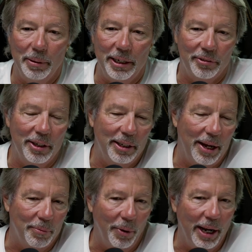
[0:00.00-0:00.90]
it's in
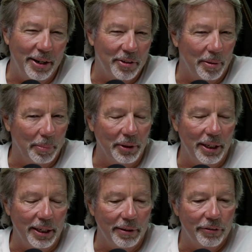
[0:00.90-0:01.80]
that range, I
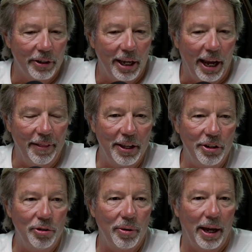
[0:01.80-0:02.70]
believe. And then
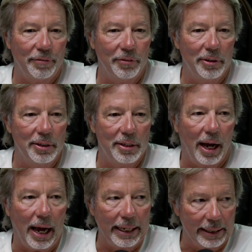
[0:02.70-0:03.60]
you have to
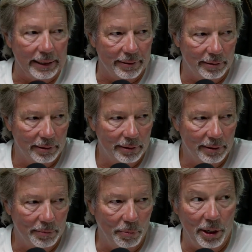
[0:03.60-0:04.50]
dye it
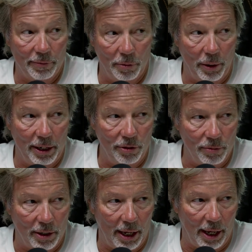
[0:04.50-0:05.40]
whatever way you
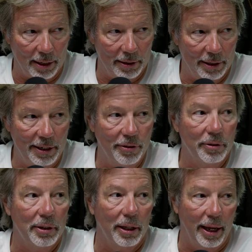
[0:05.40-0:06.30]
can, either
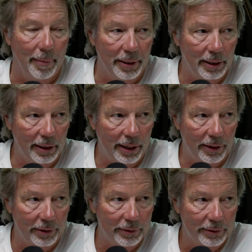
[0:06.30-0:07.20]
in the laminate
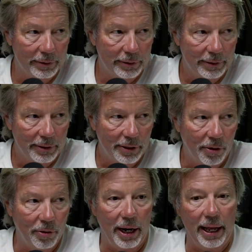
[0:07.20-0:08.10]
layer
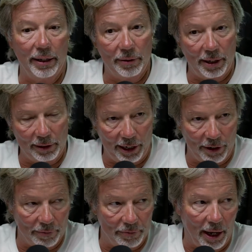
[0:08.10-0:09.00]
or add a
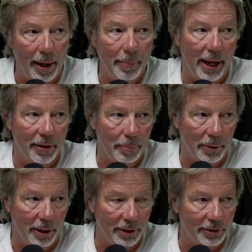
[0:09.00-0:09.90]
layer of dye bath
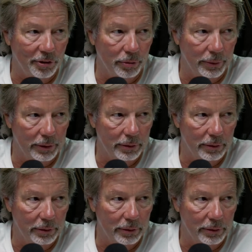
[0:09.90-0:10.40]
product to it.